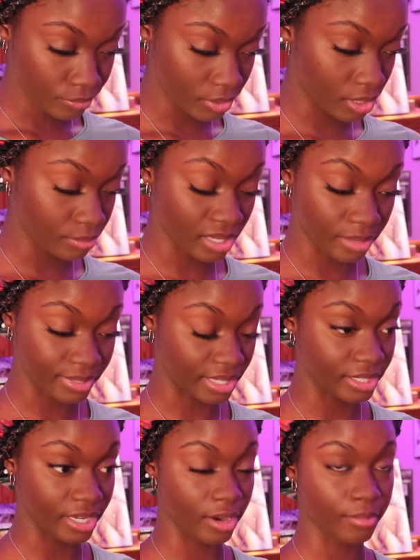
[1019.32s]
Sometimes I
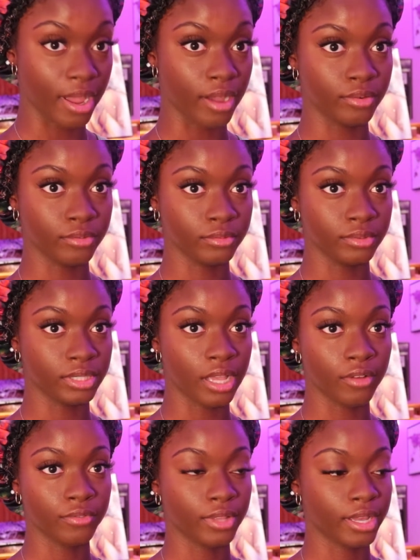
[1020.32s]
scare my own
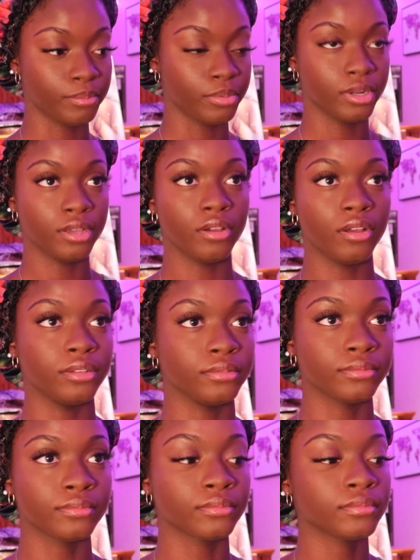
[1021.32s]
self like putting on,
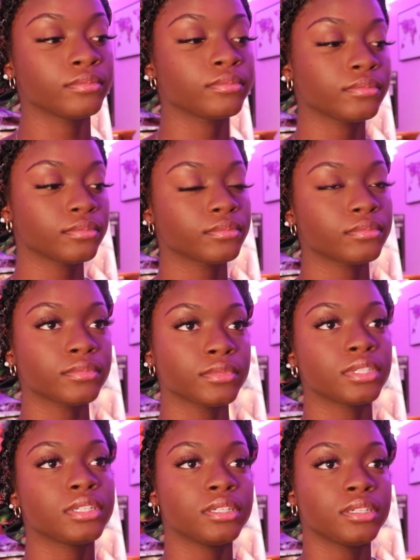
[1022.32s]

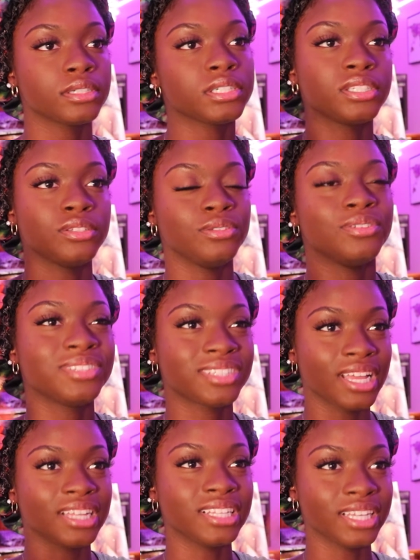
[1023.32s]
because you know it's
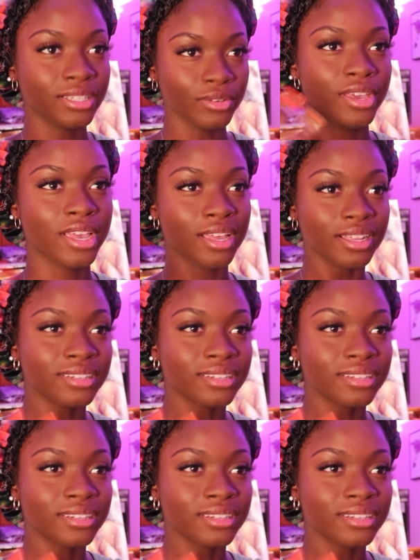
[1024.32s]
kind of like you can't